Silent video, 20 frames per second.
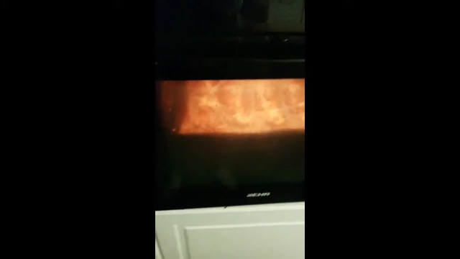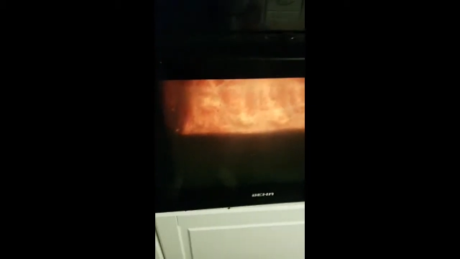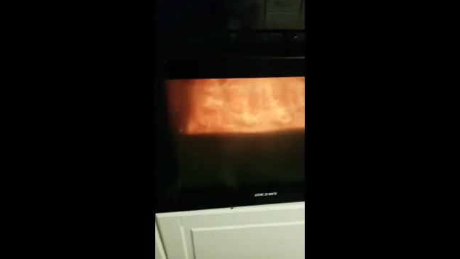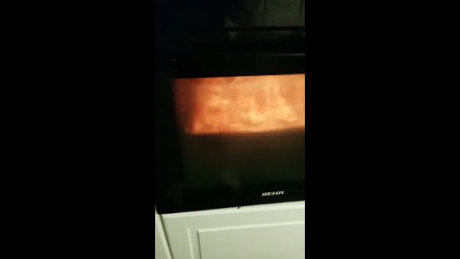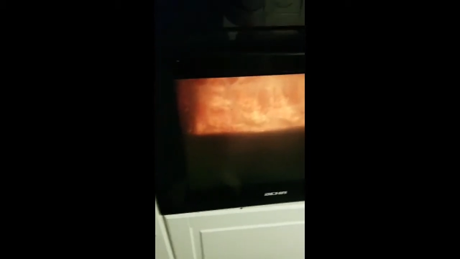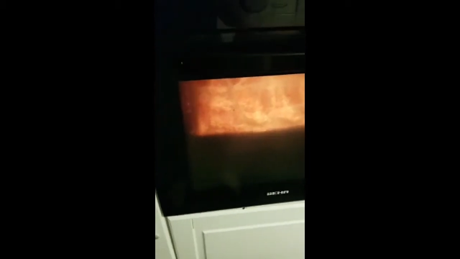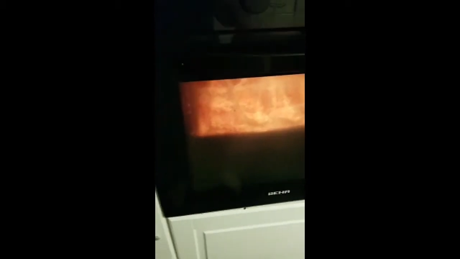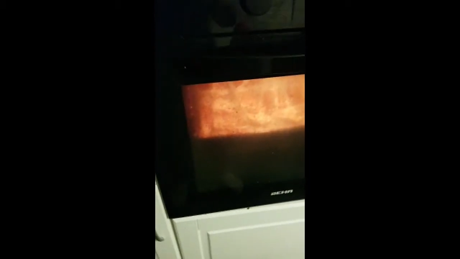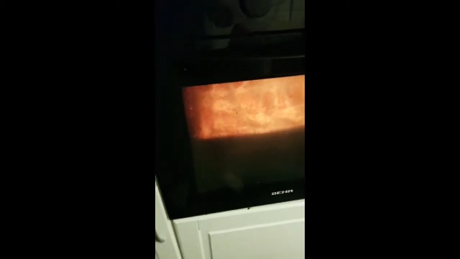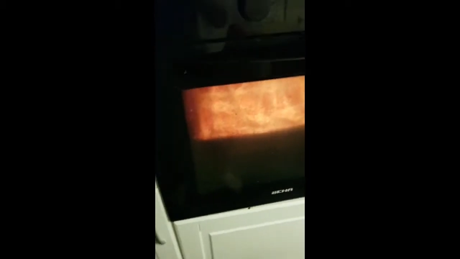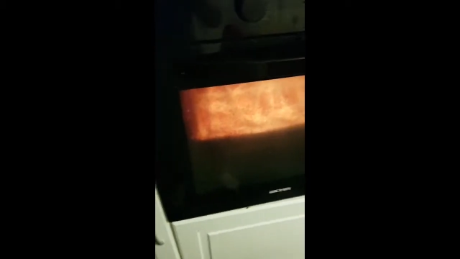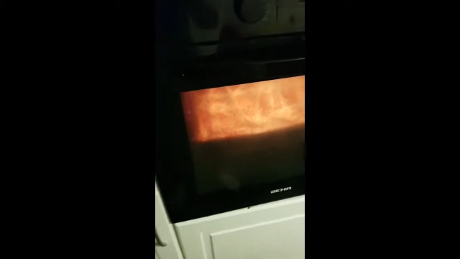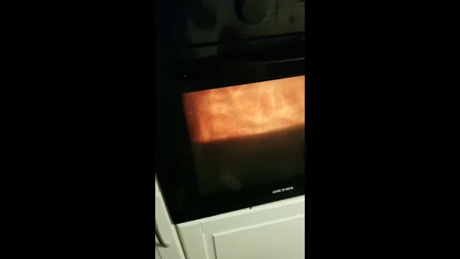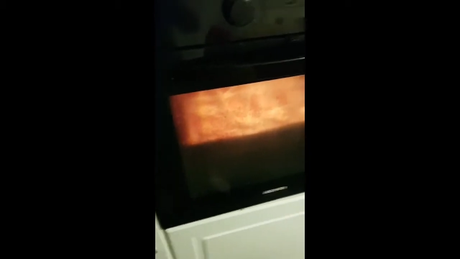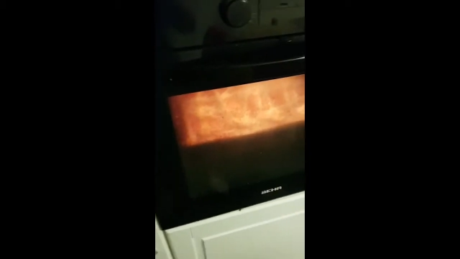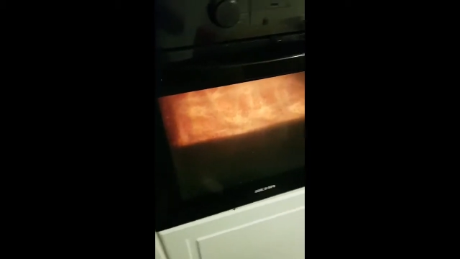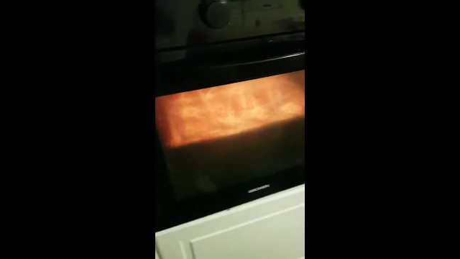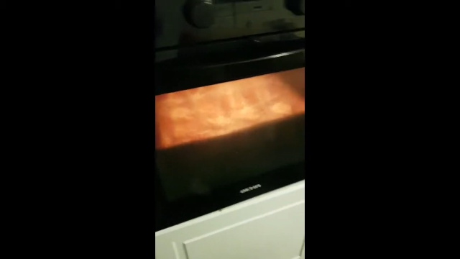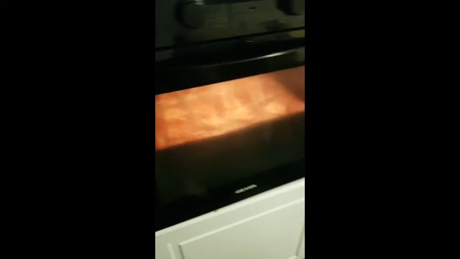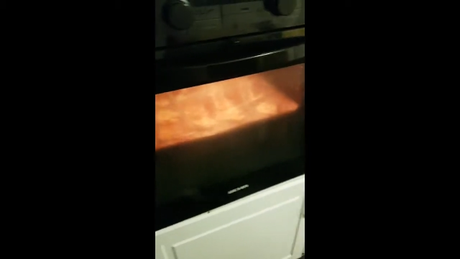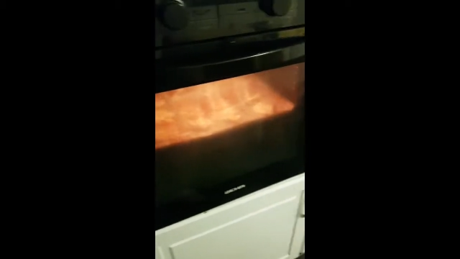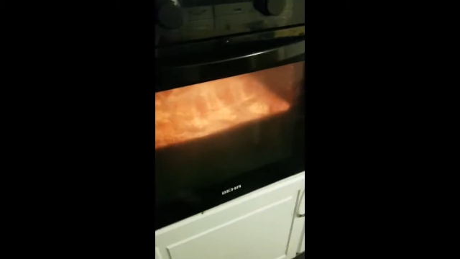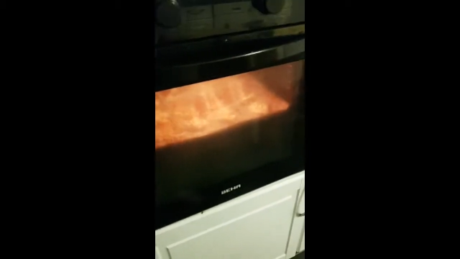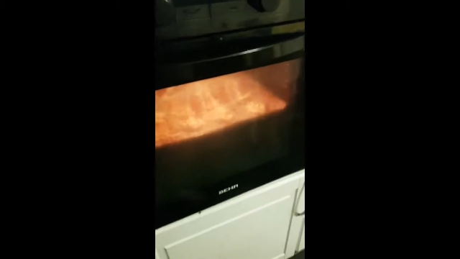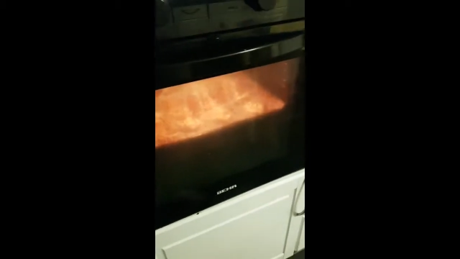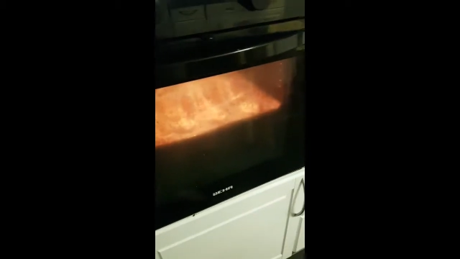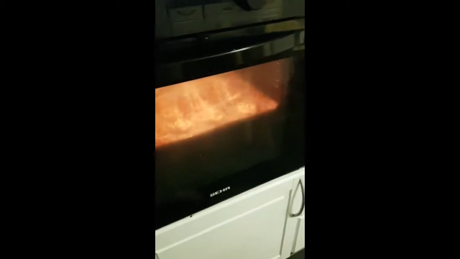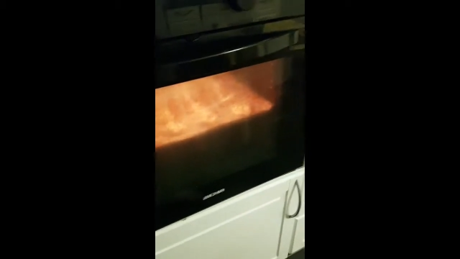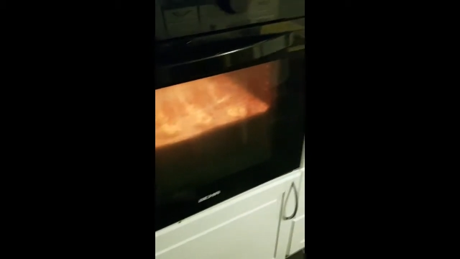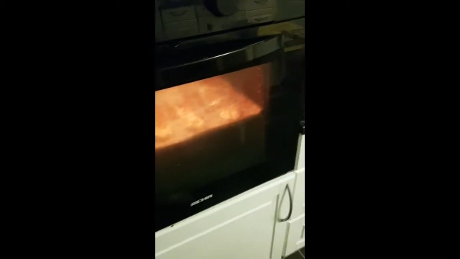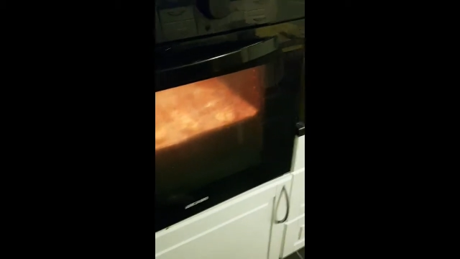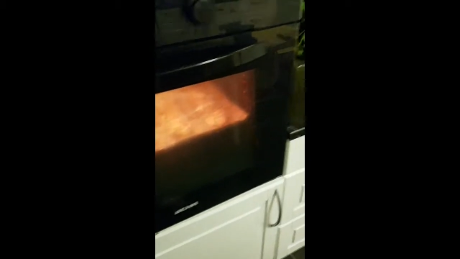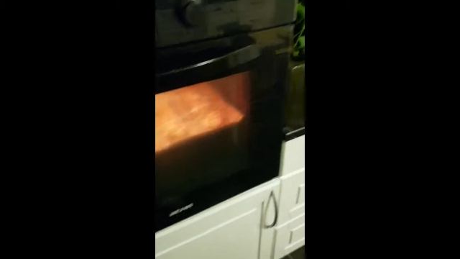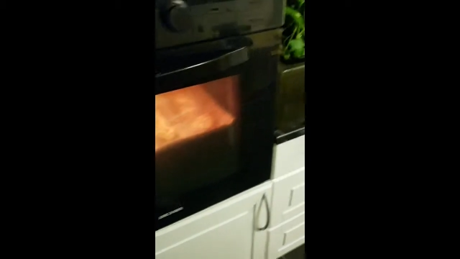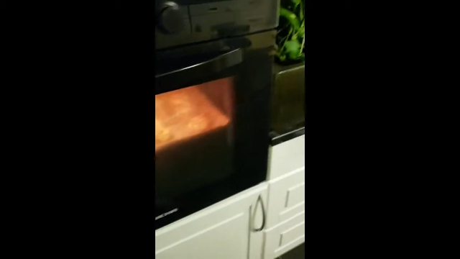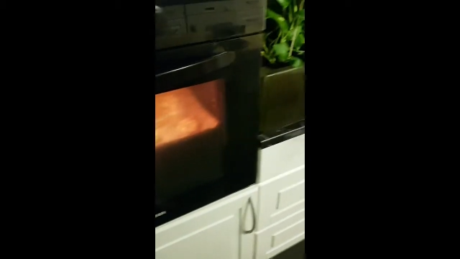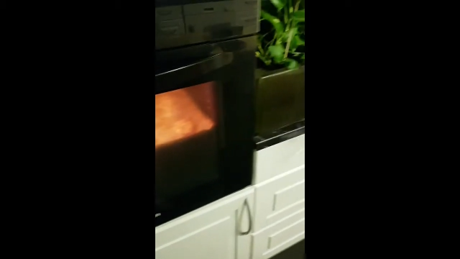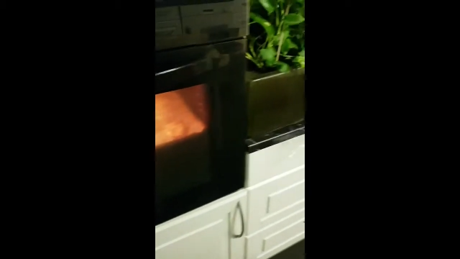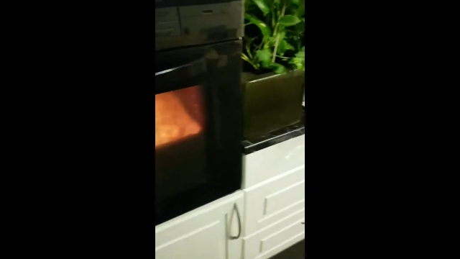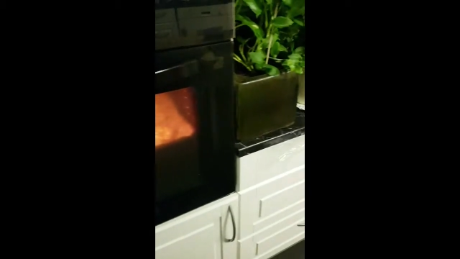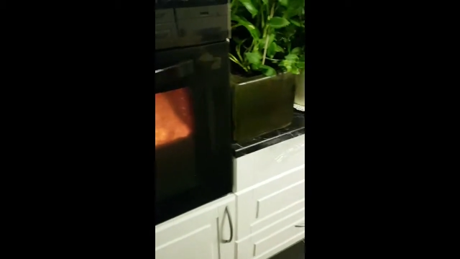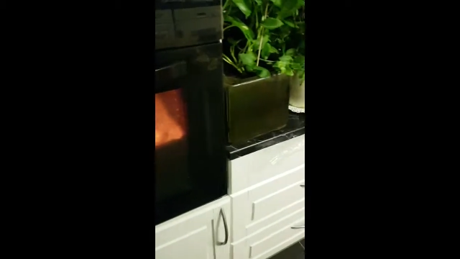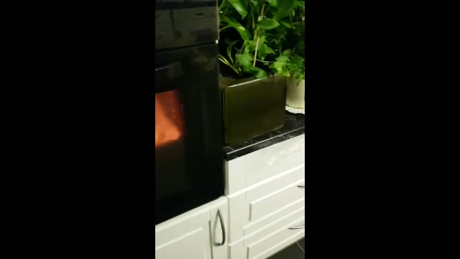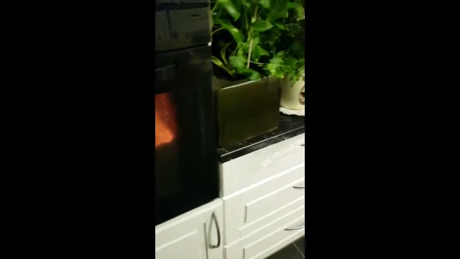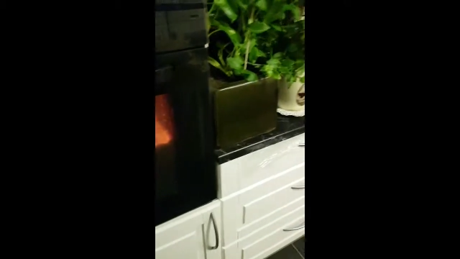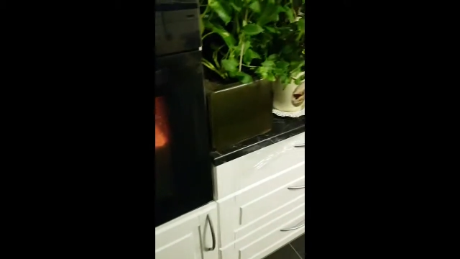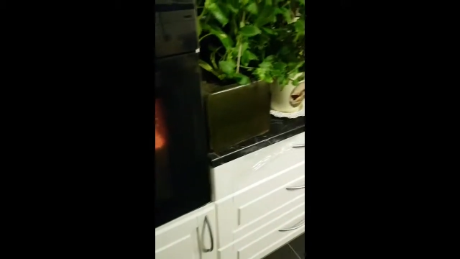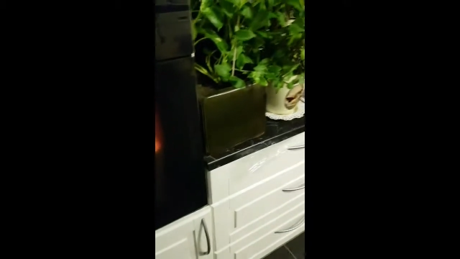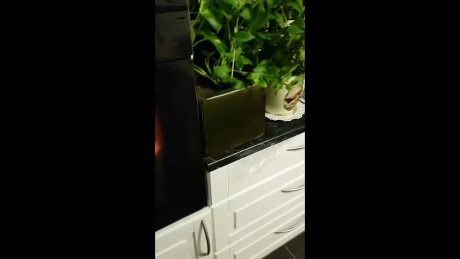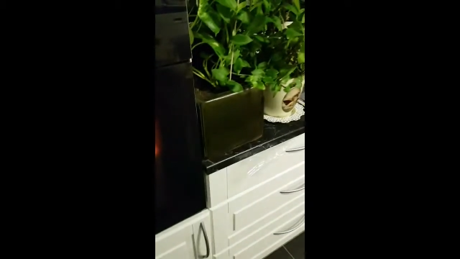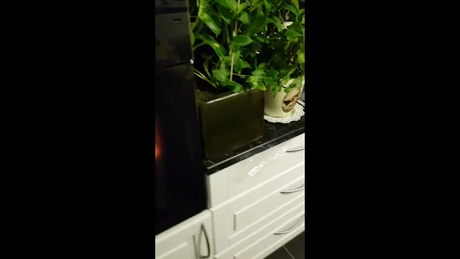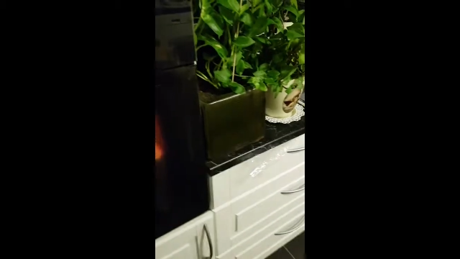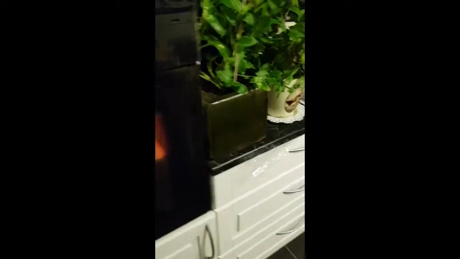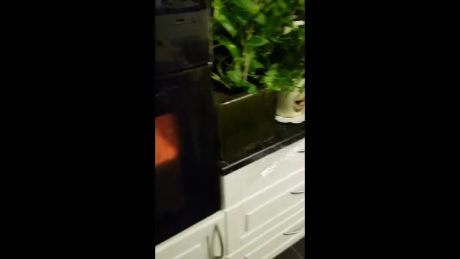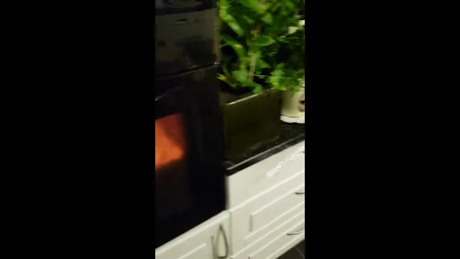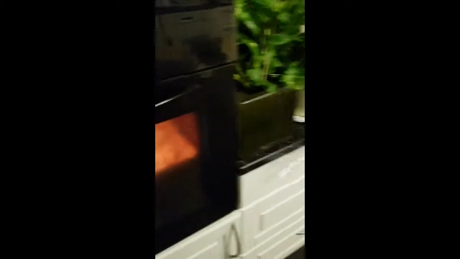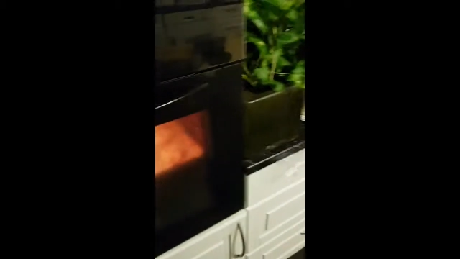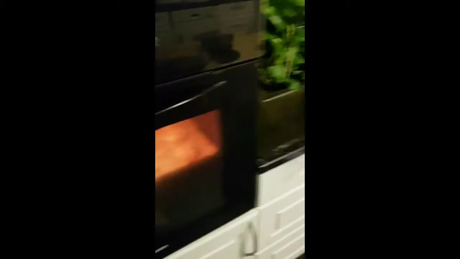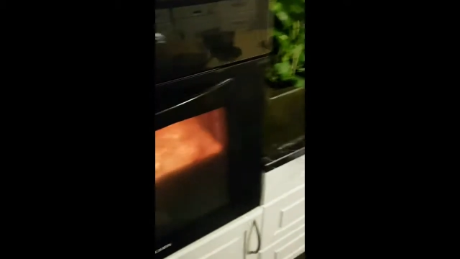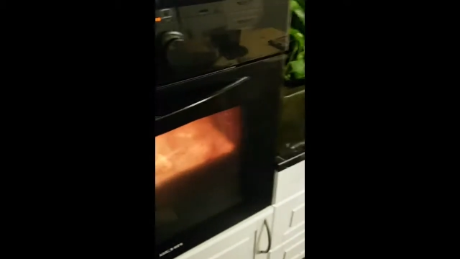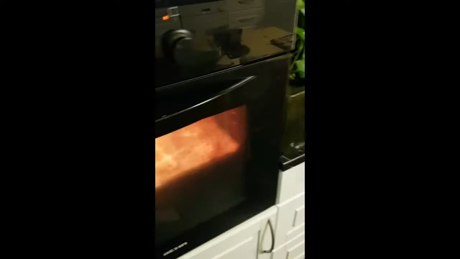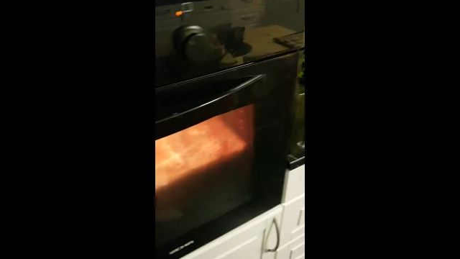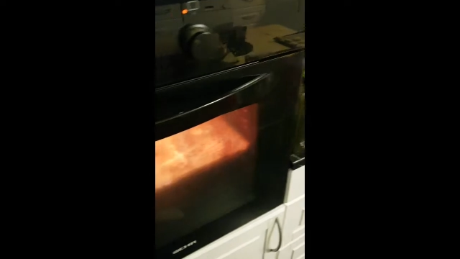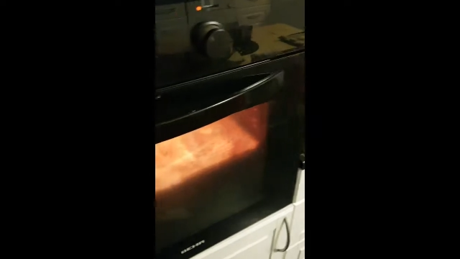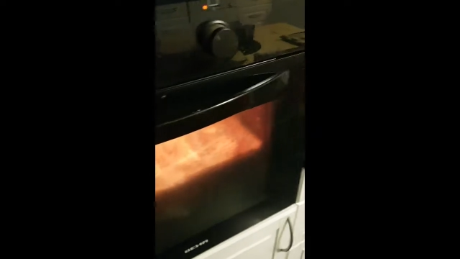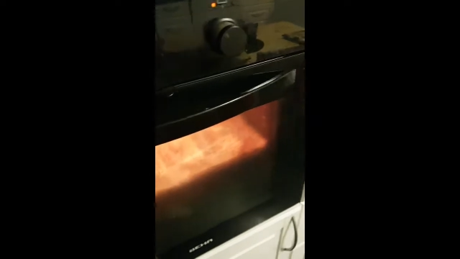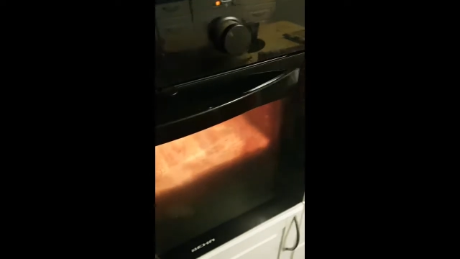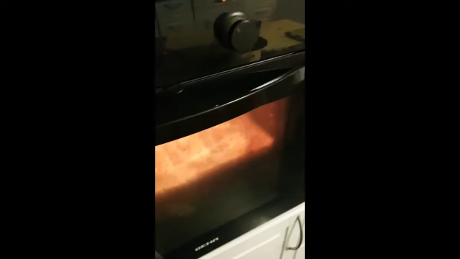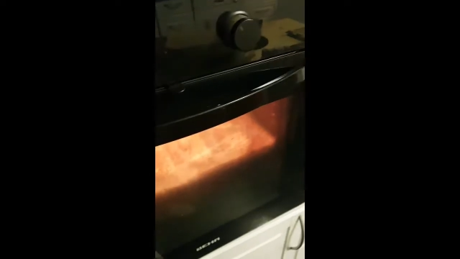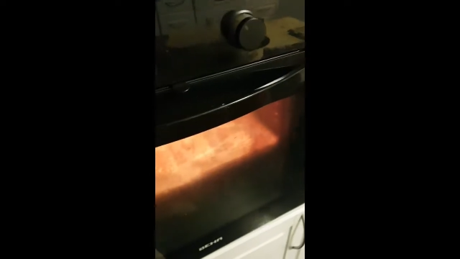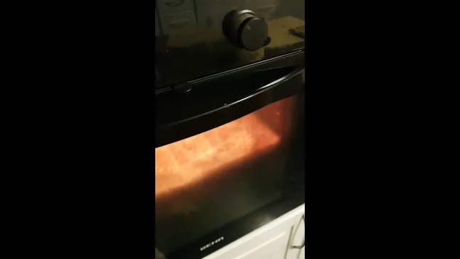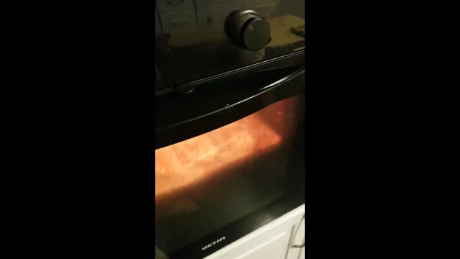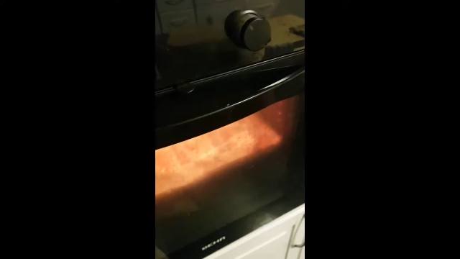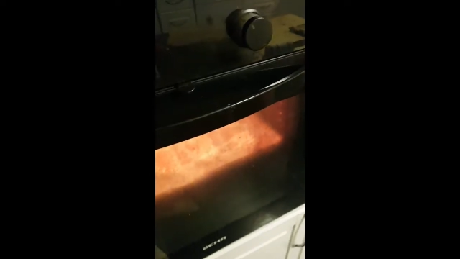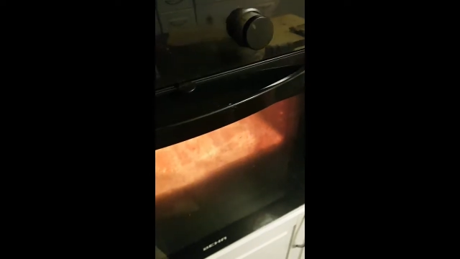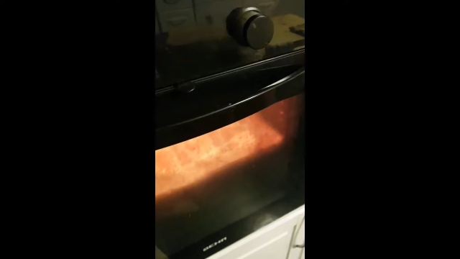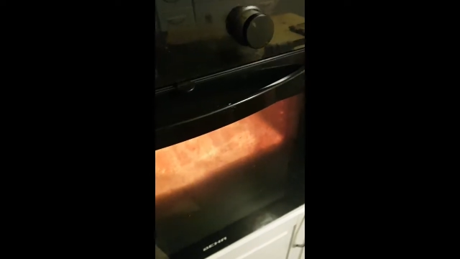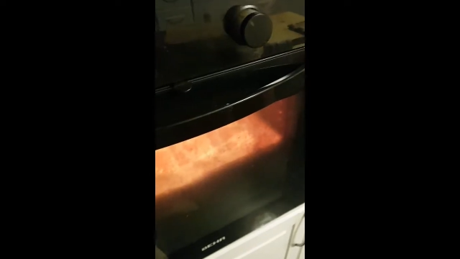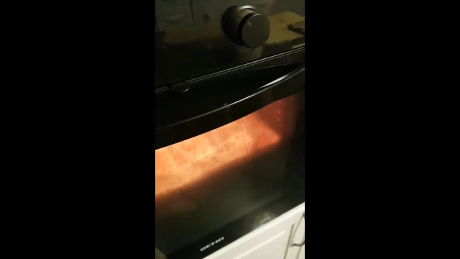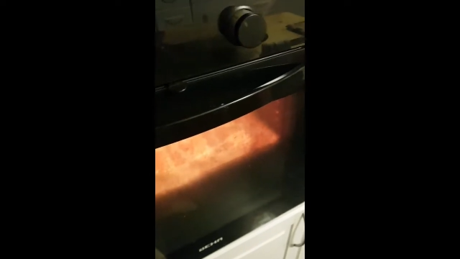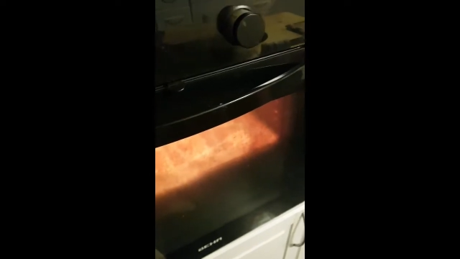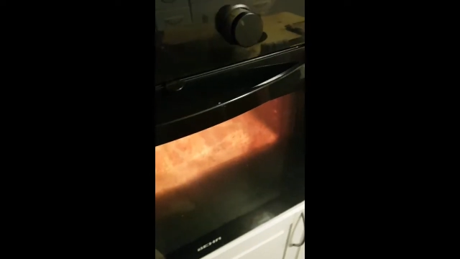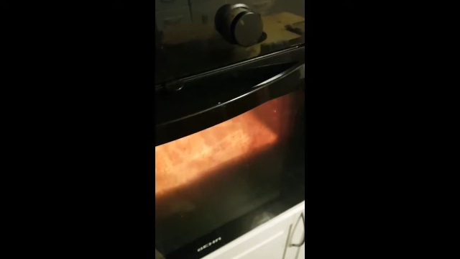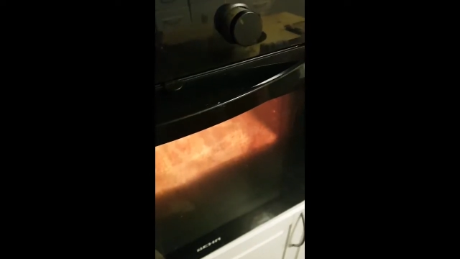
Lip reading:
[unreadable: no face in view]